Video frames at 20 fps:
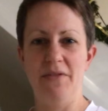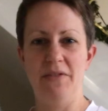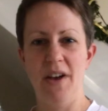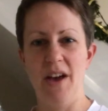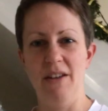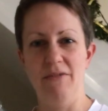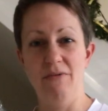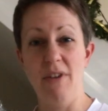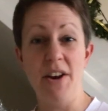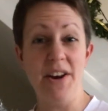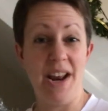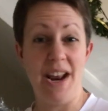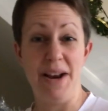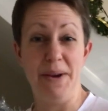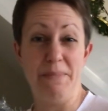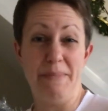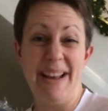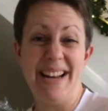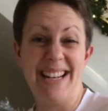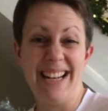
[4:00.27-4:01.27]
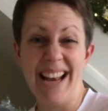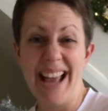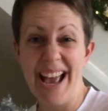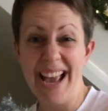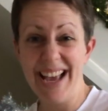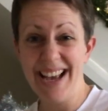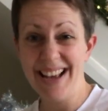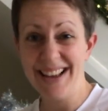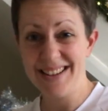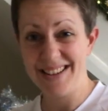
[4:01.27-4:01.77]
of running mid
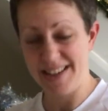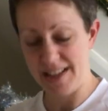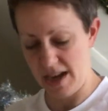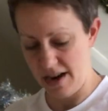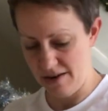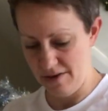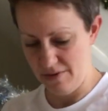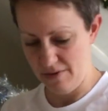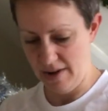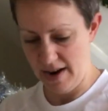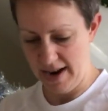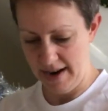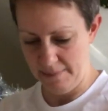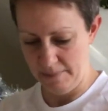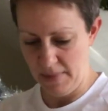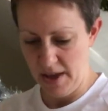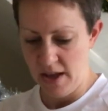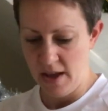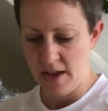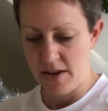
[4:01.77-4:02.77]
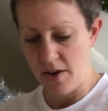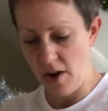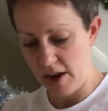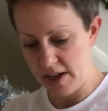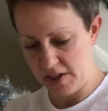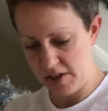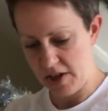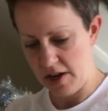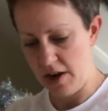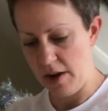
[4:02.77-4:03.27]
layer, so
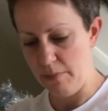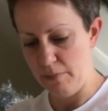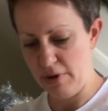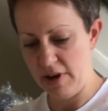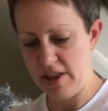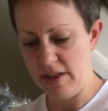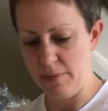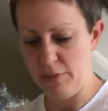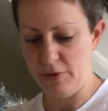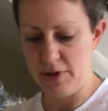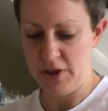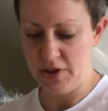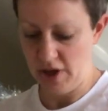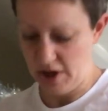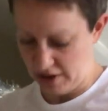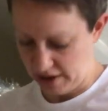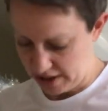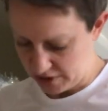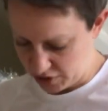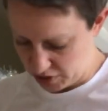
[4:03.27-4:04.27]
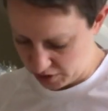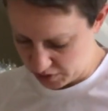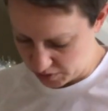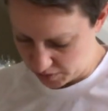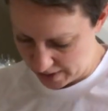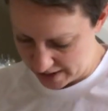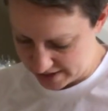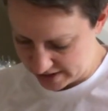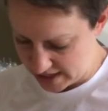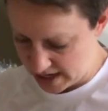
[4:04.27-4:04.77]
nice and breathable. You don't get too
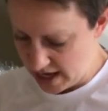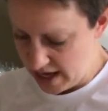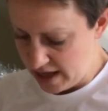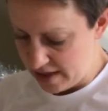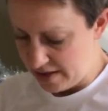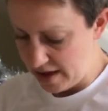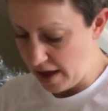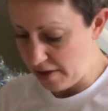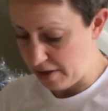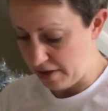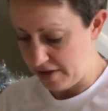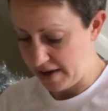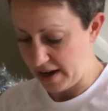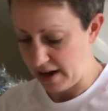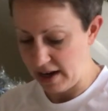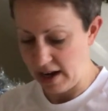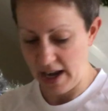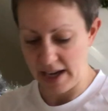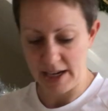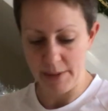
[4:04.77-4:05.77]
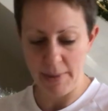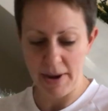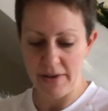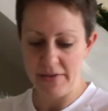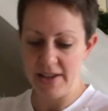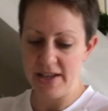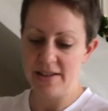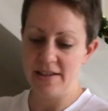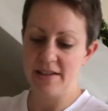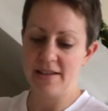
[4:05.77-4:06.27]
sweaty. The other thing I like
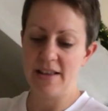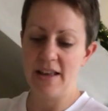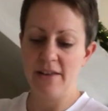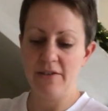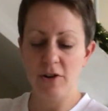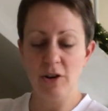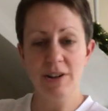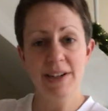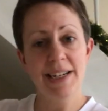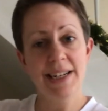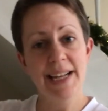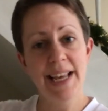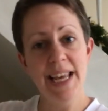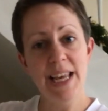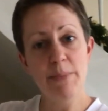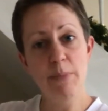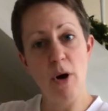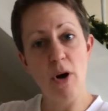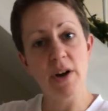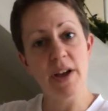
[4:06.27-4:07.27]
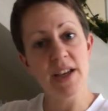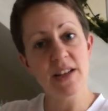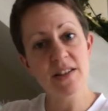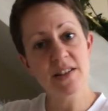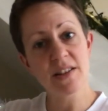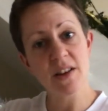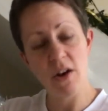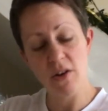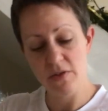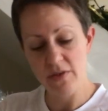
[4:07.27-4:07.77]
about these is that they've got little key
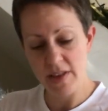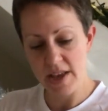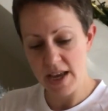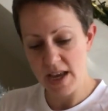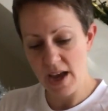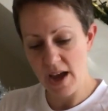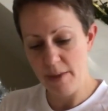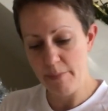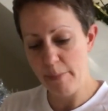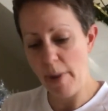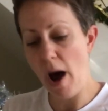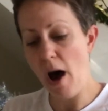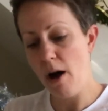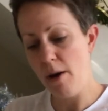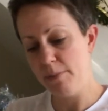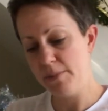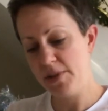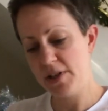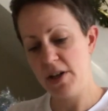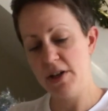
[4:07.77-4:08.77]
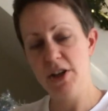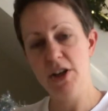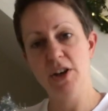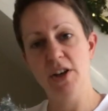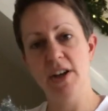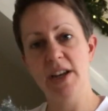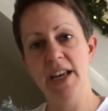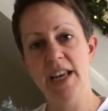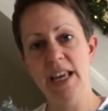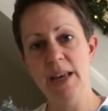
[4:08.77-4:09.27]
pockets on the palm, so you
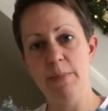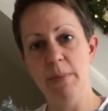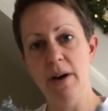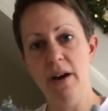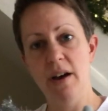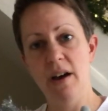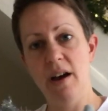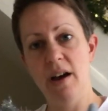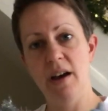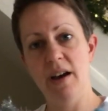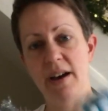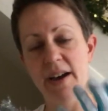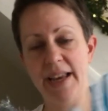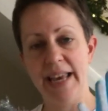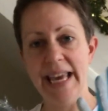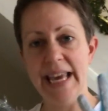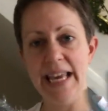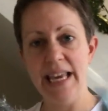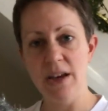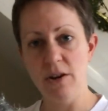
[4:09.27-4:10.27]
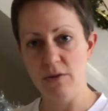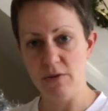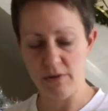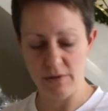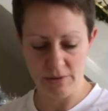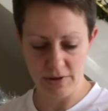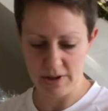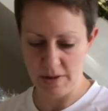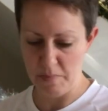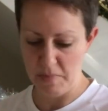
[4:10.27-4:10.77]
can keep a key
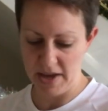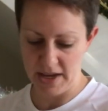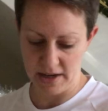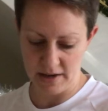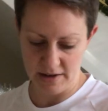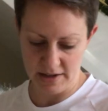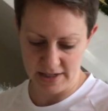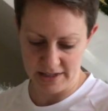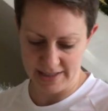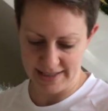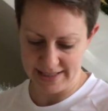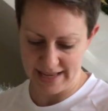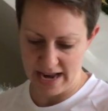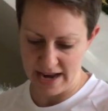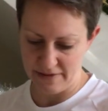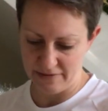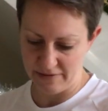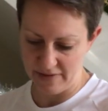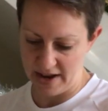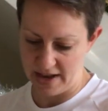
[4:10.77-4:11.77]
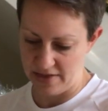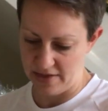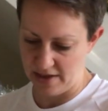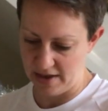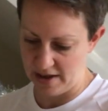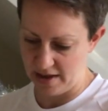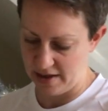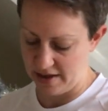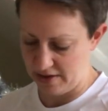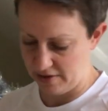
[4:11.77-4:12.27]
or something kind of safe in
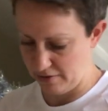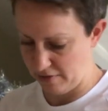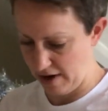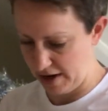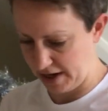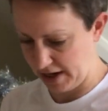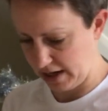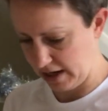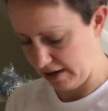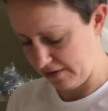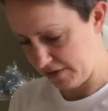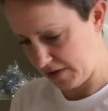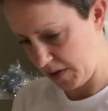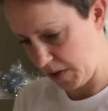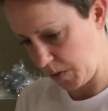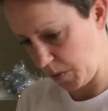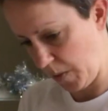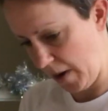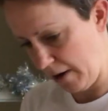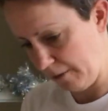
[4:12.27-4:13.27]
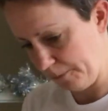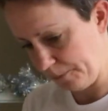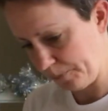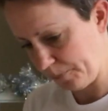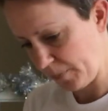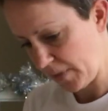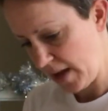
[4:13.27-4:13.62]
the running gloves as well.